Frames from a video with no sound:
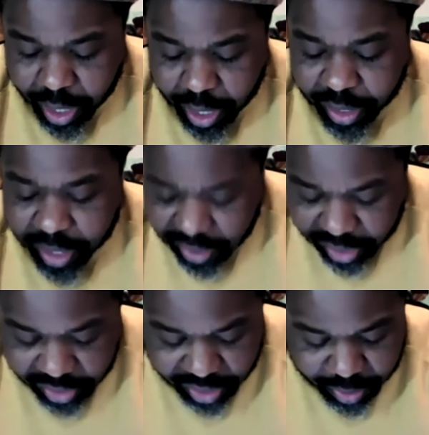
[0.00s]
listening
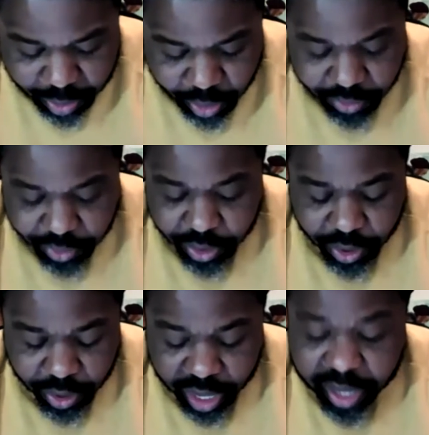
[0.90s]
to them over
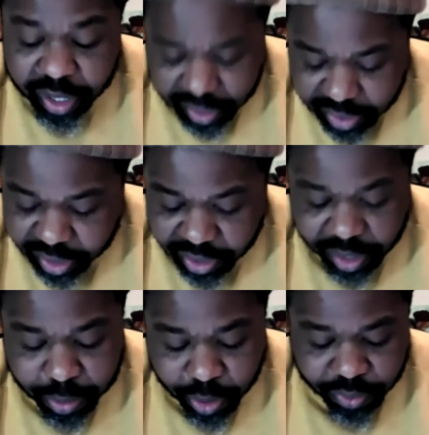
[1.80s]
and listening to
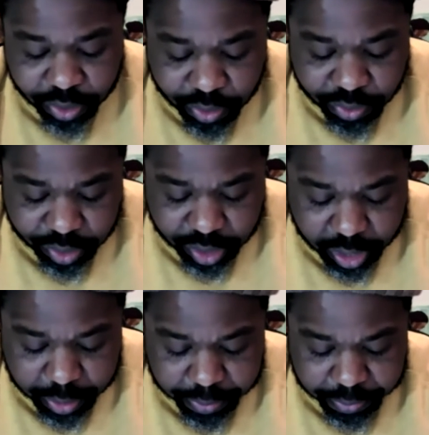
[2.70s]
them over and over
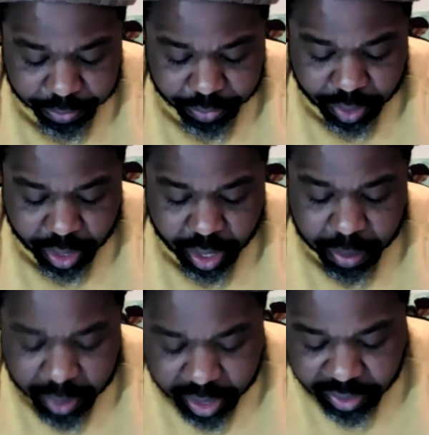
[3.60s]
again.
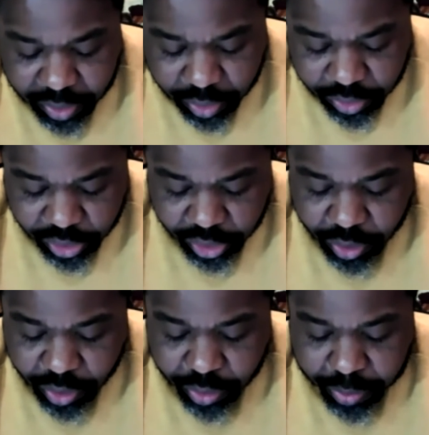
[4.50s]
Because the
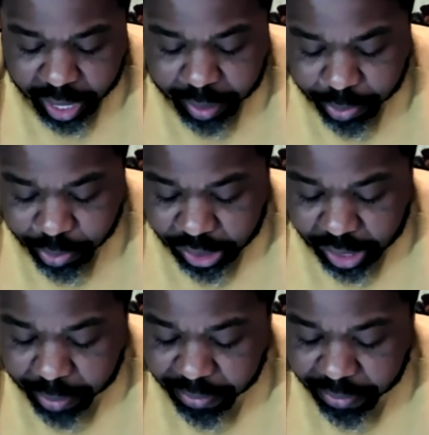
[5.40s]
13-year-old Black boy kept